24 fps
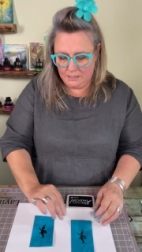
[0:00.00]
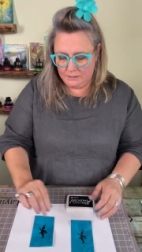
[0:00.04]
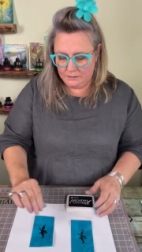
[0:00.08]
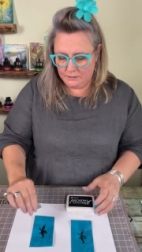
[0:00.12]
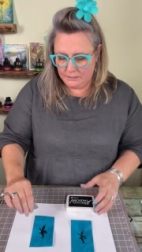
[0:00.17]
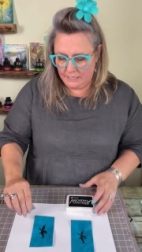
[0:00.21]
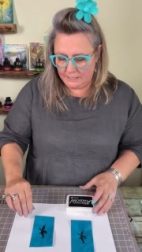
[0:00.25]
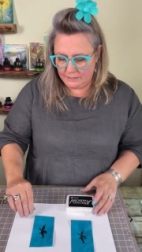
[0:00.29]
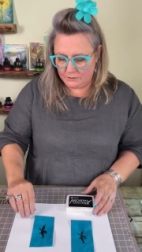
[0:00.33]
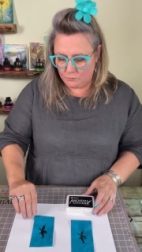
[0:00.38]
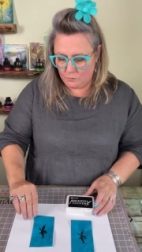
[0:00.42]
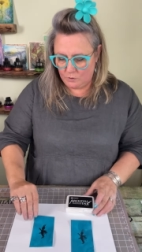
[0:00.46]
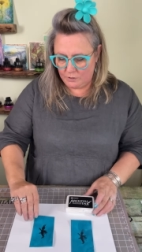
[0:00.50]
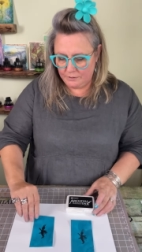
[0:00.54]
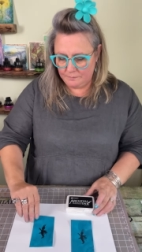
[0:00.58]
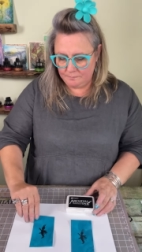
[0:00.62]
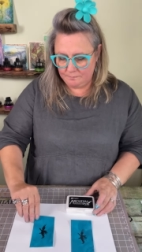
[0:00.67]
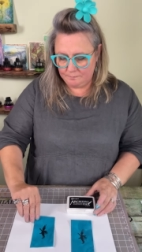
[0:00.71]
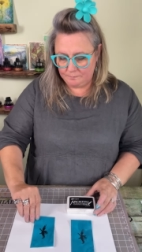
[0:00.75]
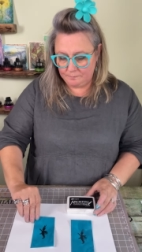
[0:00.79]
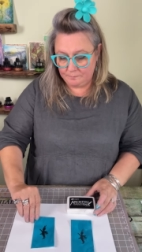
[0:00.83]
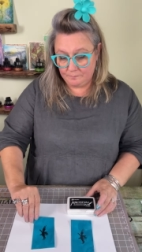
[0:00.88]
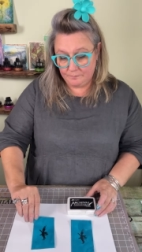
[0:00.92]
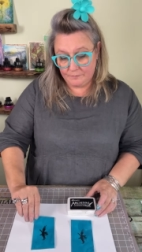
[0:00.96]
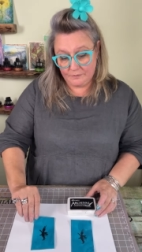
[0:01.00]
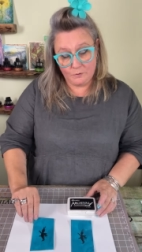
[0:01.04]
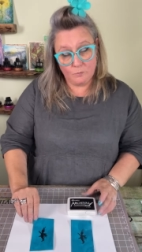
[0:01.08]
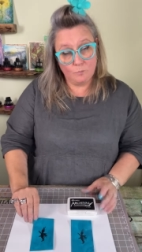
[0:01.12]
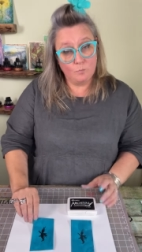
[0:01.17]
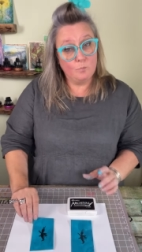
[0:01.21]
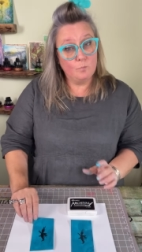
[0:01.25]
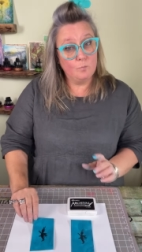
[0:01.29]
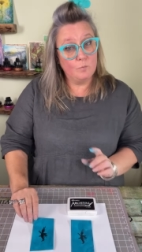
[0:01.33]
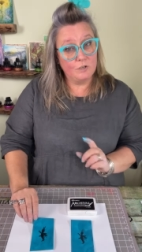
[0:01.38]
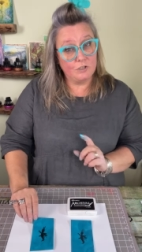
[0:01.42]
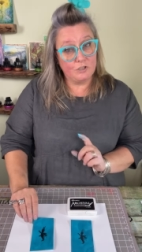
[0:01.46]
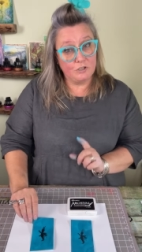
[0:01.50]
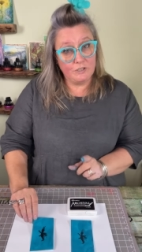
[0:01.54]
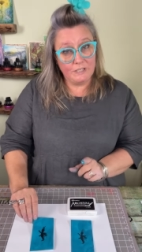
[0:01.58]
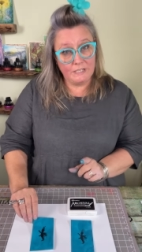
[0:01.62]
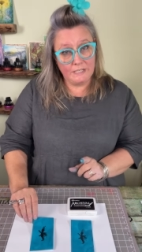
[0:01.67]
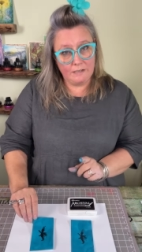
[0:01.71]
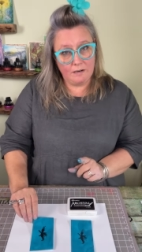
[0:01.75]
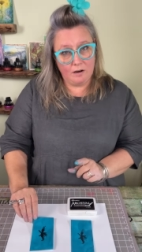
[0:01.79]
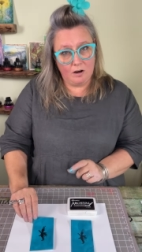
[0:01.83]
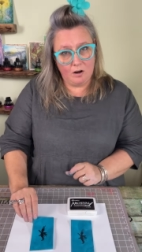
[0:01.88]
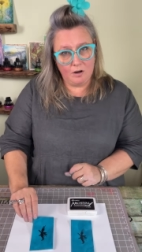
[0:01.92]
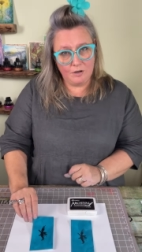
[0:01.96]
Next one, which you
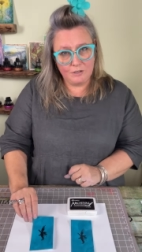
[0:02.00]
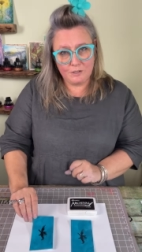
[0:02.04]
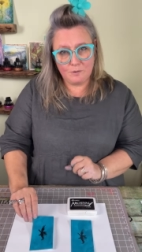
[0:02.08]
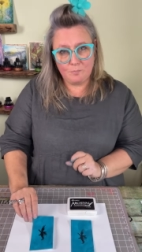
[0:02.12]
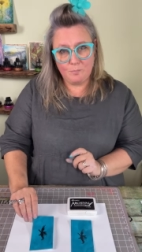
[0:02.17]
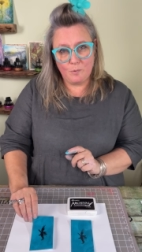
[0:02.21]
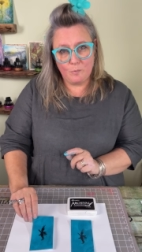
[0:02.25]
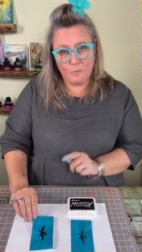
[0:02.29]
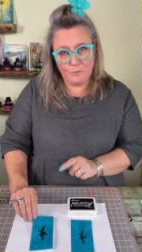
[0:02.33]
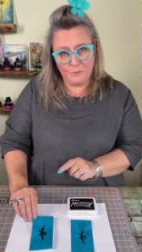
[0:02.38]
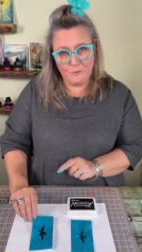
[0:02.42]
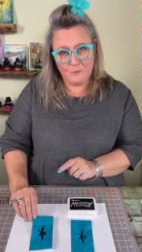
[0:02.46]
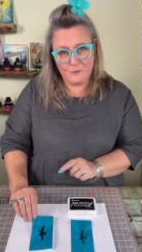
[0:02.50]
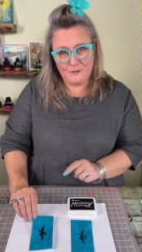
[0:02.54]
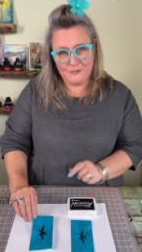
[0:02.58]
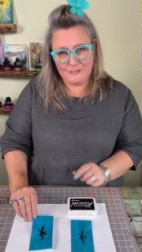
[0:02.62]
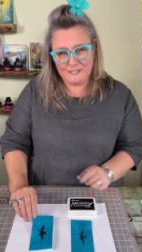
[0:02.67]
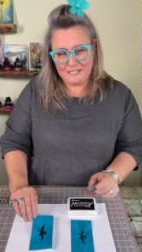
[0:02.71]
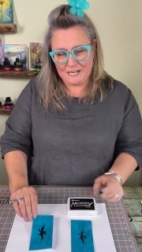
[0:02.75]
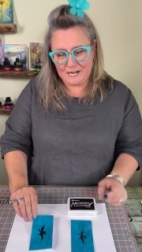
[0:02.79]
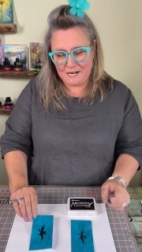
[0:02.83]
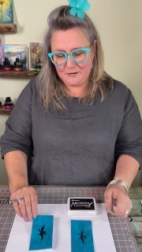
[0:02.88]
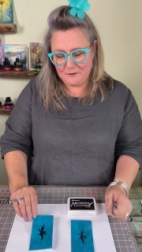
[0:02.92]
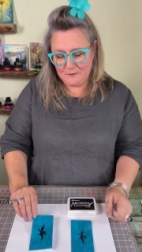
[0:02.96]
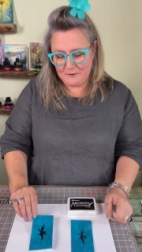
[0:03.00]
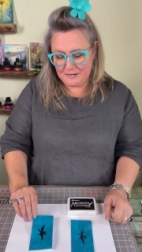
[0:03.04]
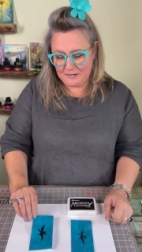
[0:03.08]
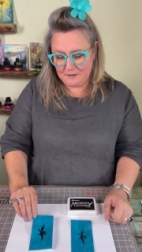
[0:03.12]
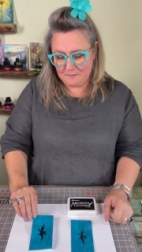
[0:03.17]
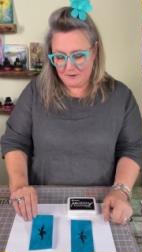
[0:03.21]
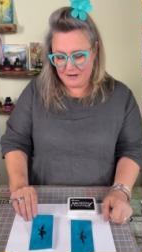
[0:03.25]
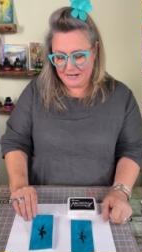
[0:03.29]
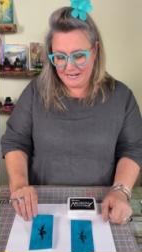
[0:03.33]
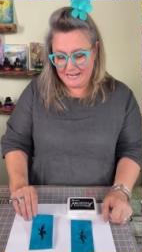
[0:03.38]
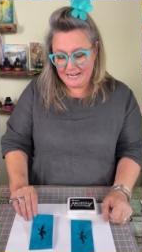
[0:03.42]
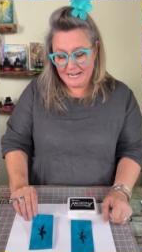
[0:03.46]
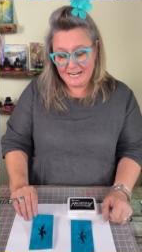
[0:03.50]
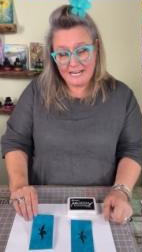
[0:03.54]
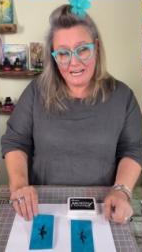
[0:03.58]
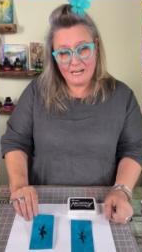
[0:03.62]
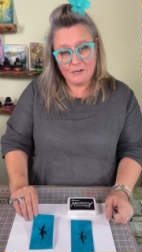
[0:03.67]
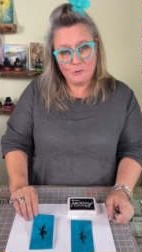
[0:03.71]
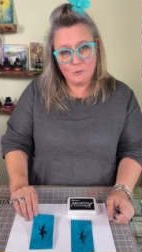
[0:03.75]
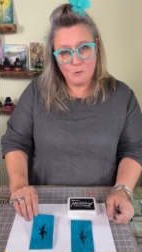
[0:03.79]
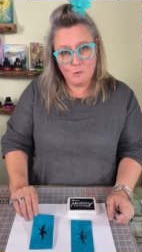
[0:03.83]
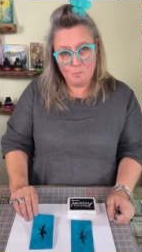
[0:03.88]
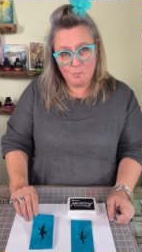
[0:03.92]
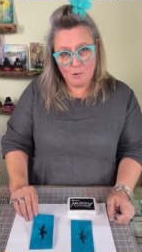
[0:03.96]
didn't ask, but we were going to tell you anyway, can
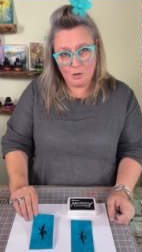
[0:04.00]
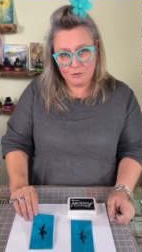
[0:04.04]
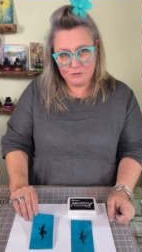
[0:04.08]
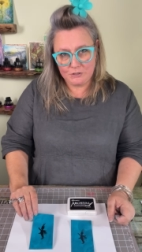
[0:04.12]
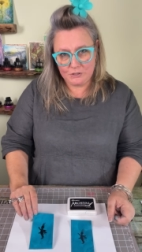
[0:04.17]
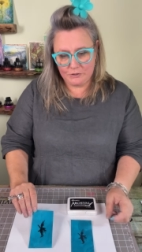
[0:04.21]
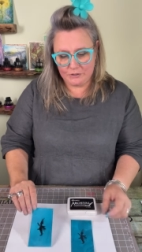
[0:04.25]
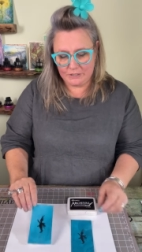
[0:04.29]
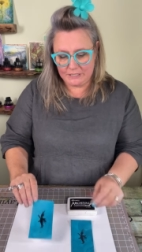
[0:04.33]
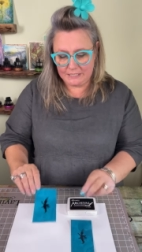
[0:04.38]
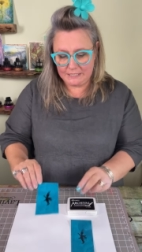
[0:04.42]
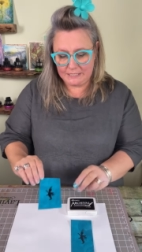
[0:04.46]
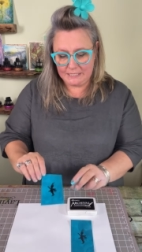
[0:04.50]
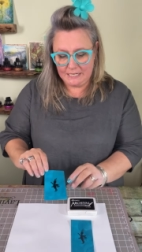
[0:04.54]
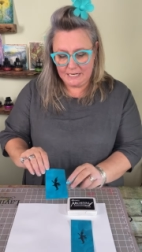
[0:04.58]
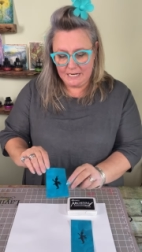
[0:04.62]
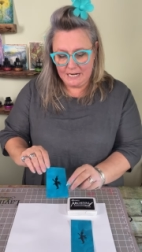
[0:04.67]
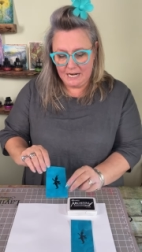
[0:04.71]
you emboss on it?